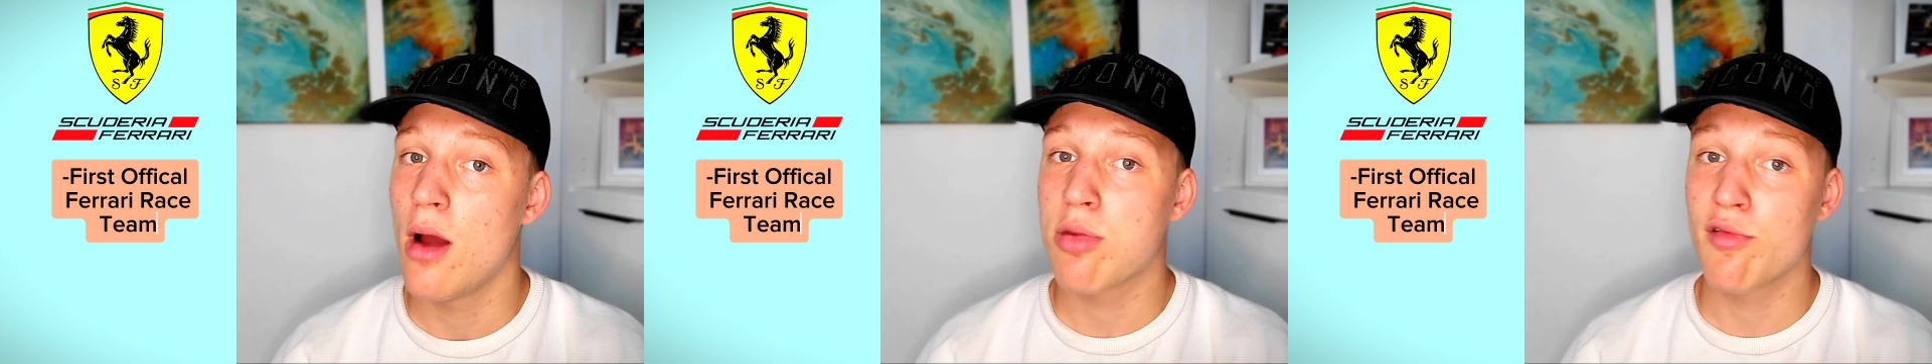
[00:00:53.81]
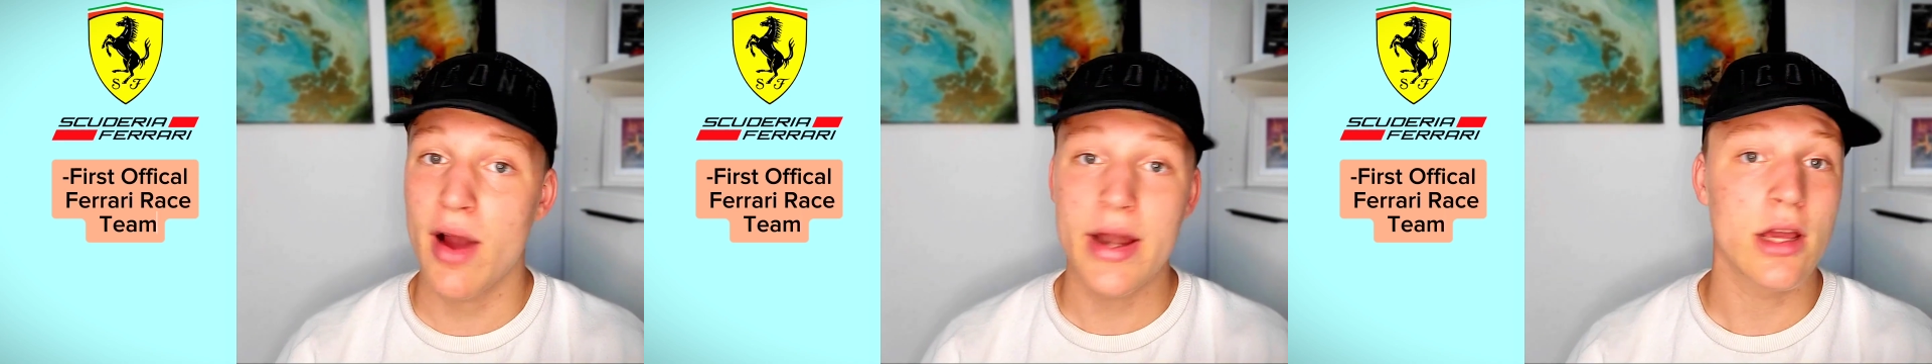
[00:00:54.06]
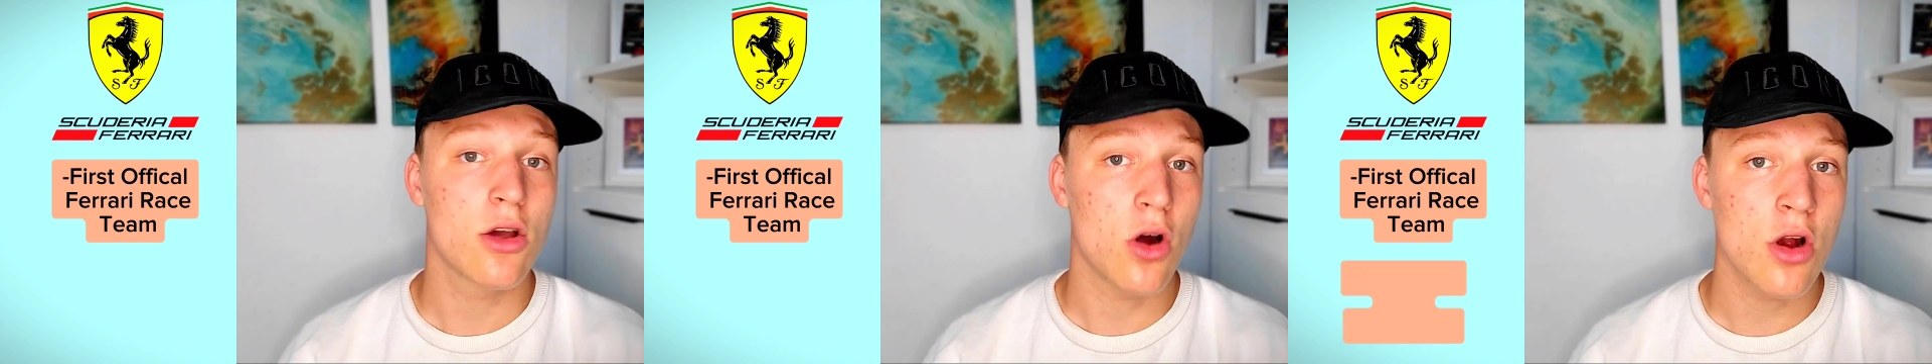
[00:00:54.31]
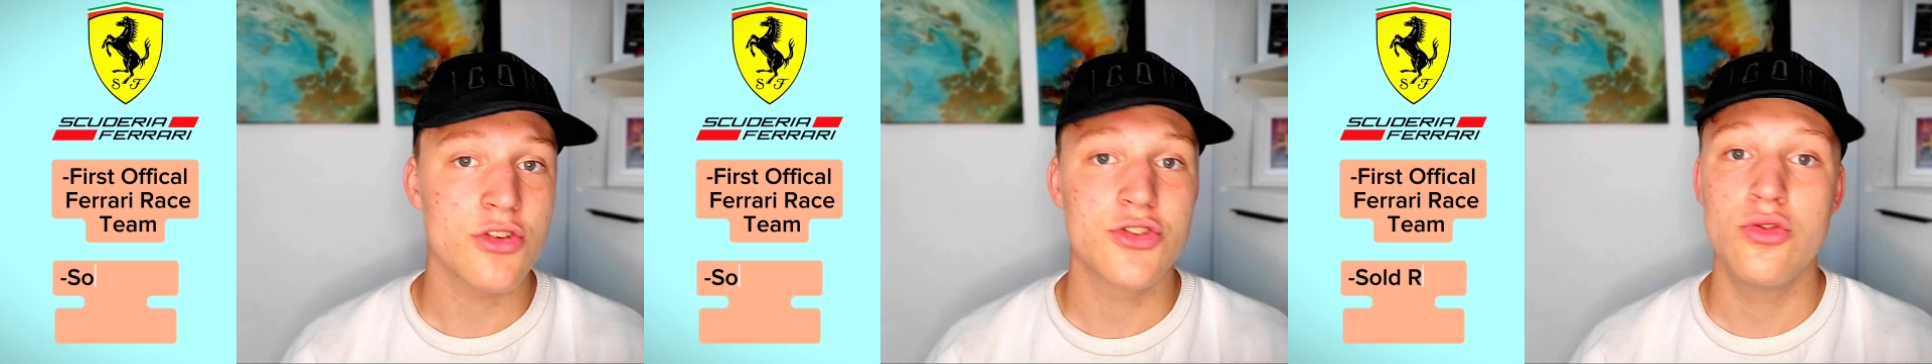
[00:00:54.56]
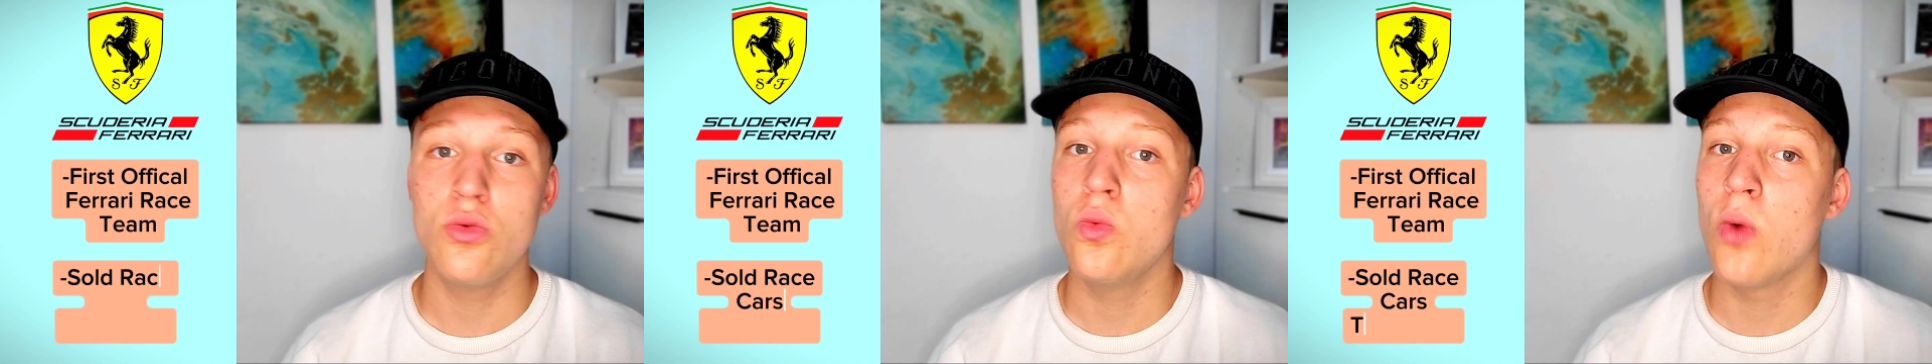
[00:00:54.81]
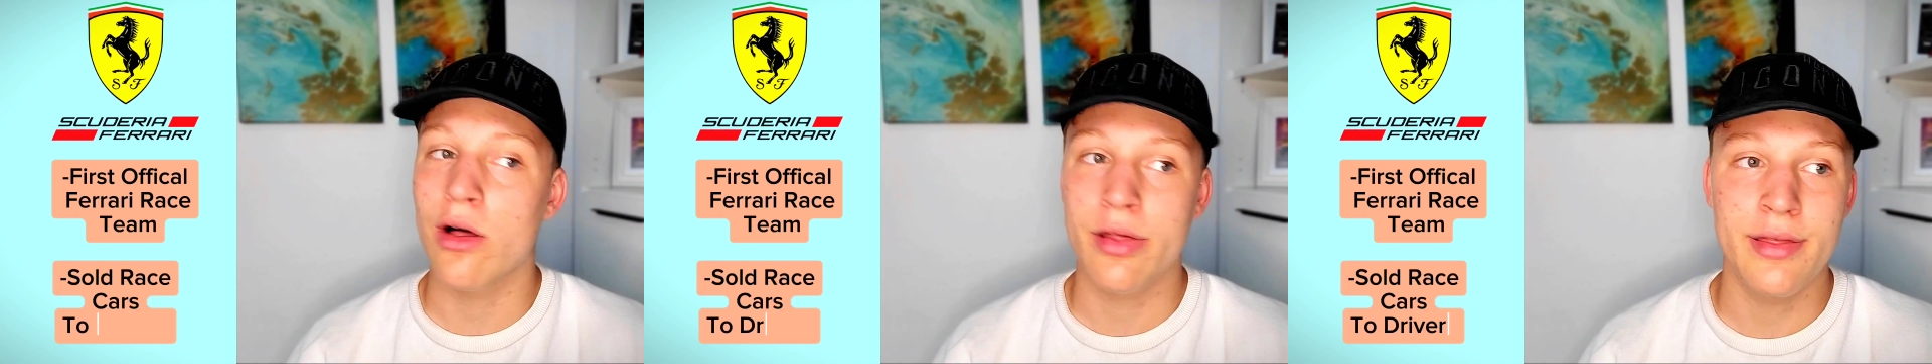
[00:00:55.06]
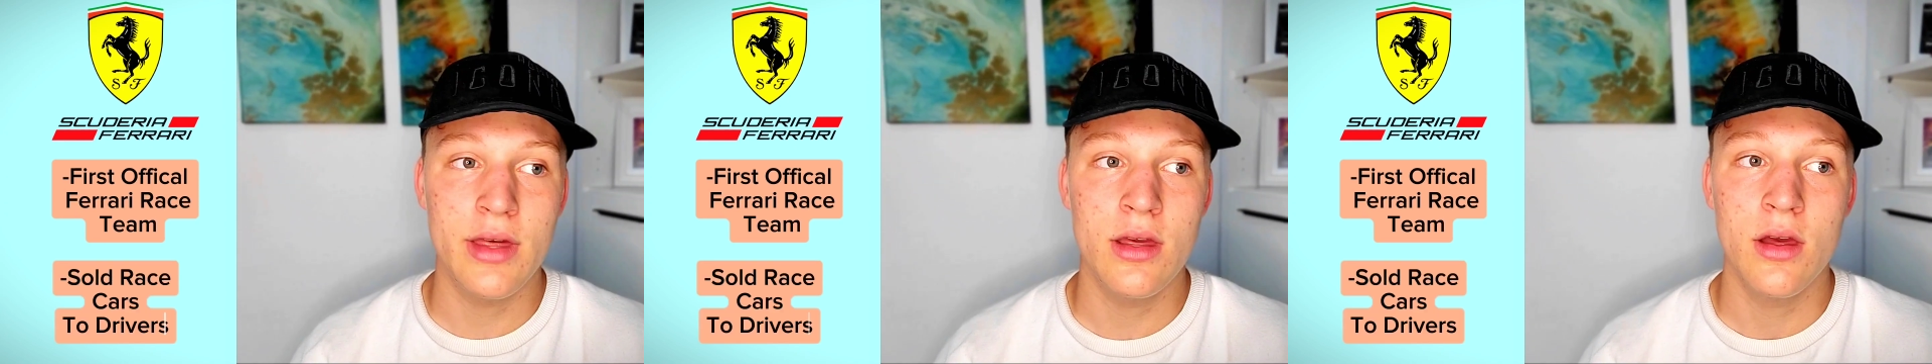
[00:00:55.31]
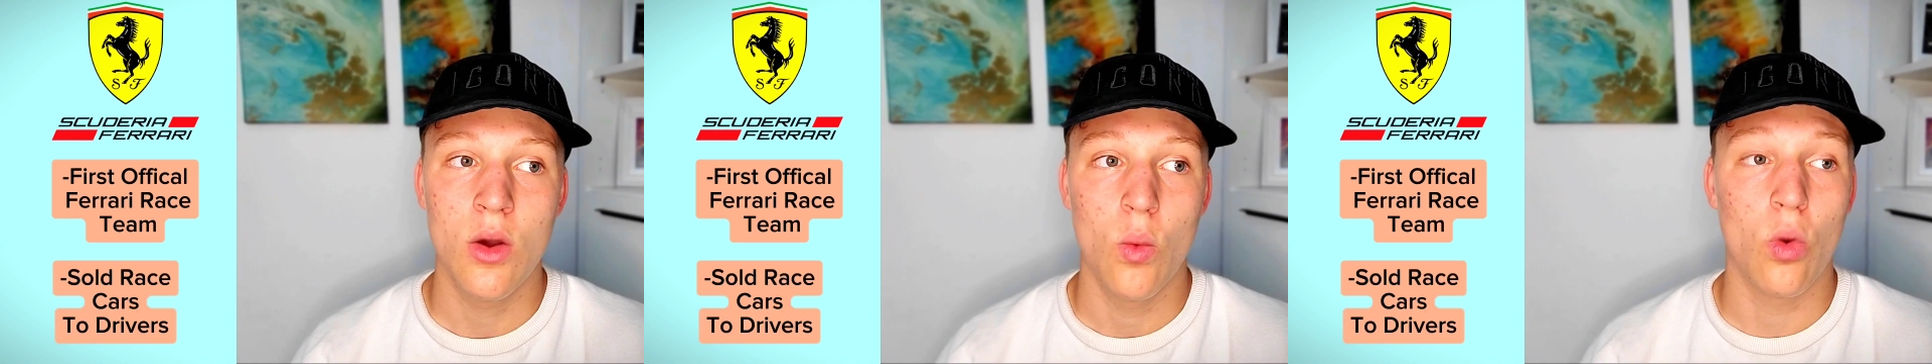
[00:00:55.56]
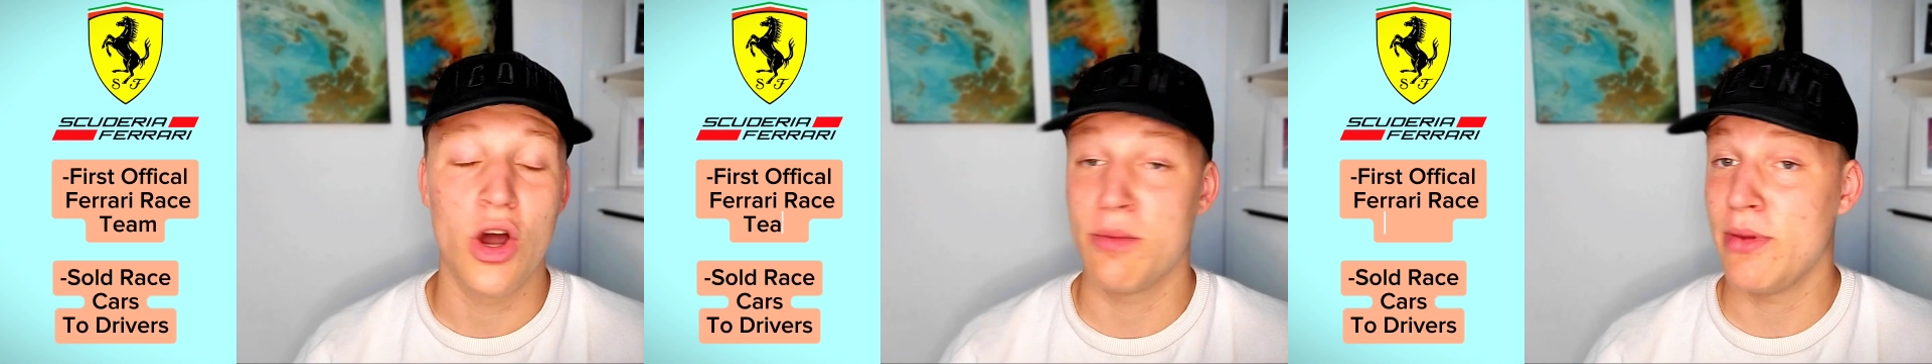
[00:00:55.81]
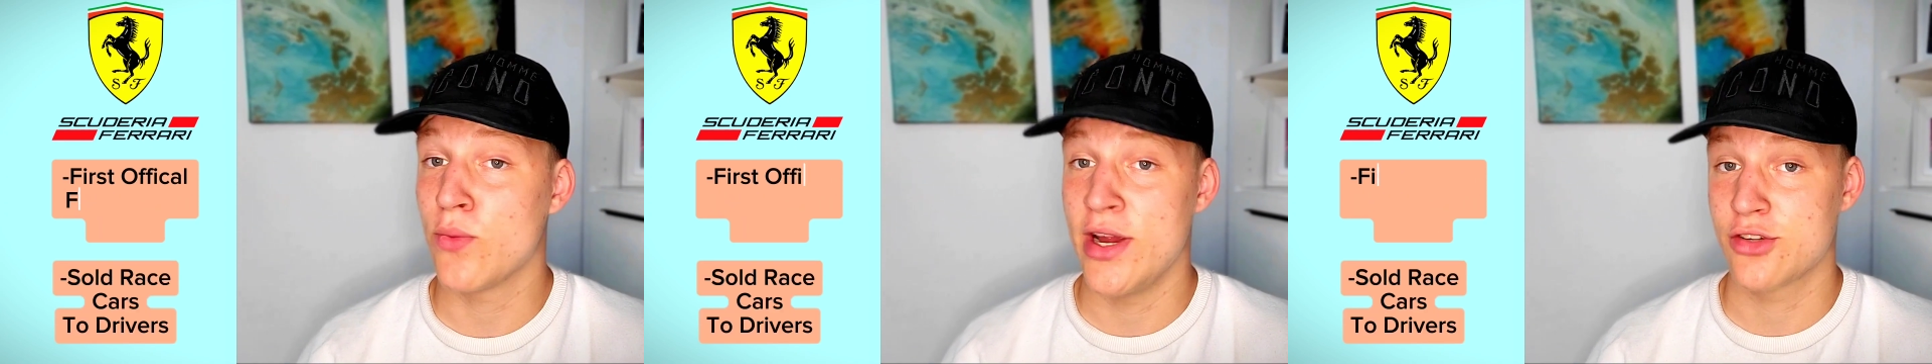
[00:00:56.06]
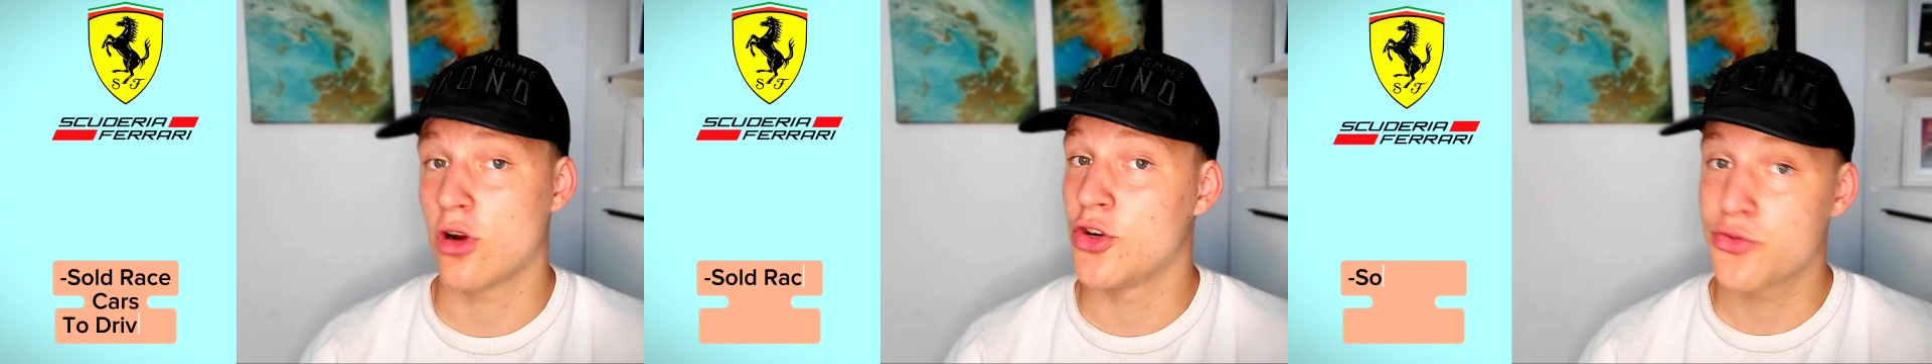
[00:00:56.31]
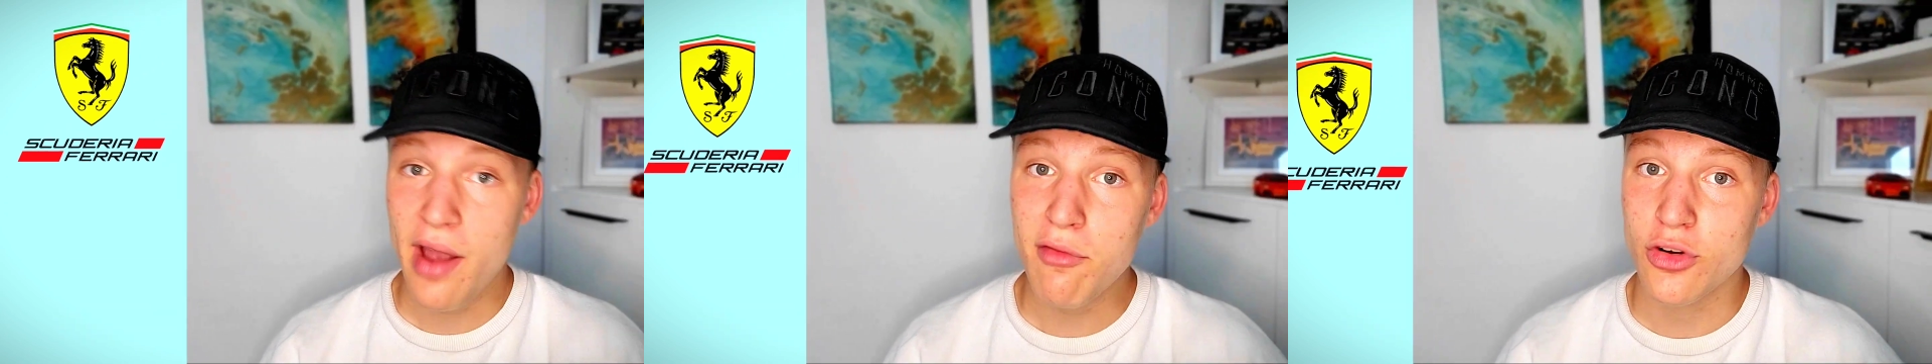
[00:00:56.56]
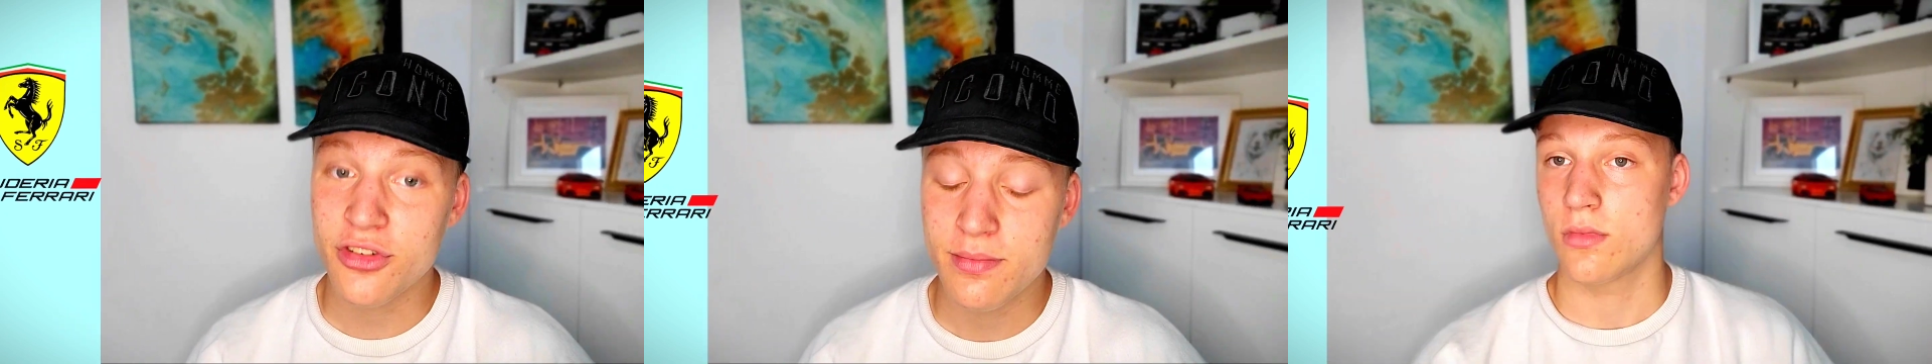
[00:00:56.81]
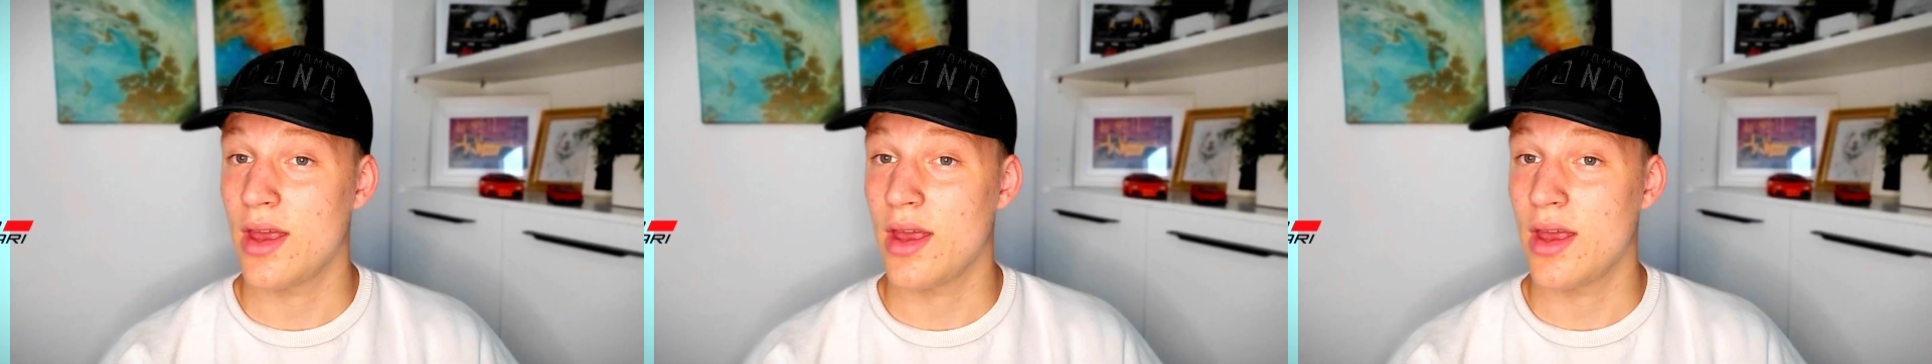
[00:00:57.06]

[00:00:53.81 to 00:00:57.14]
providing cars to wealthy, wannabe race car drivers.